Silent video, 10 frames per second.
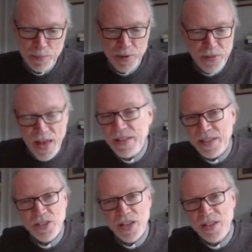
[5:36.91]
But then,
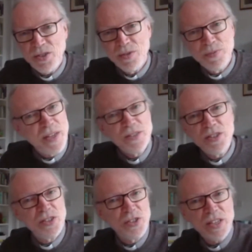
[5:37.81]
he says,
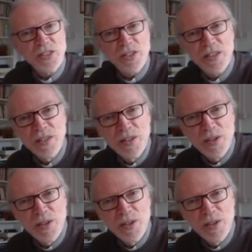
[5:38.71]
render to Caesar